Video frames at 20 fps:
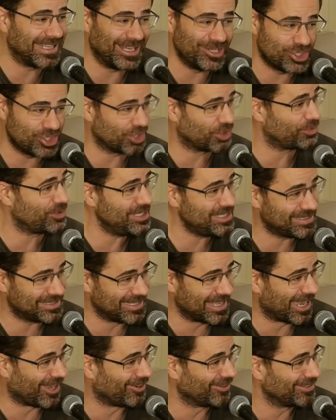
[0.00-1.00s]
to ancient Greece
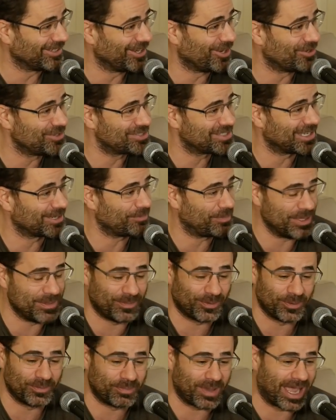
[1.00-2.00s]
now. You know, right. it's like
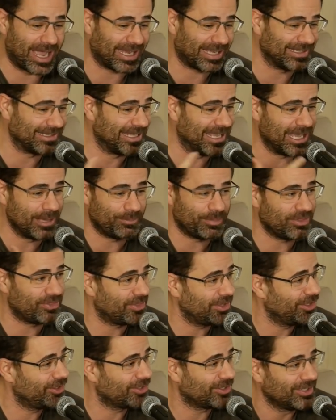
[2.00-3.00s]
people are back in the
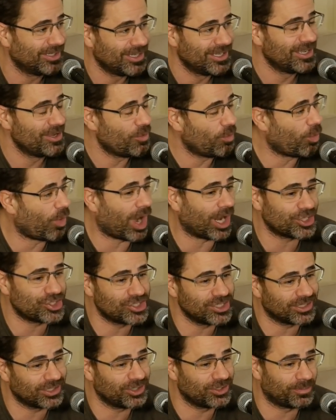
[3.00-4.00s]
amphitheater
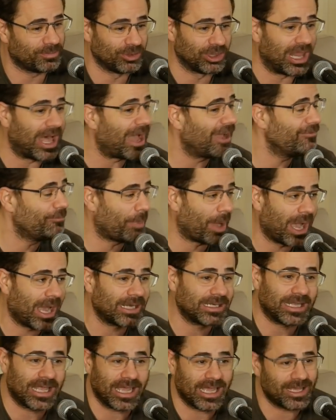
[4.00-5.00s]
watching your live
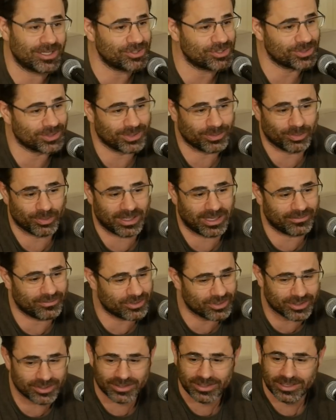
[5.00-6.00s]
podcast or whatever.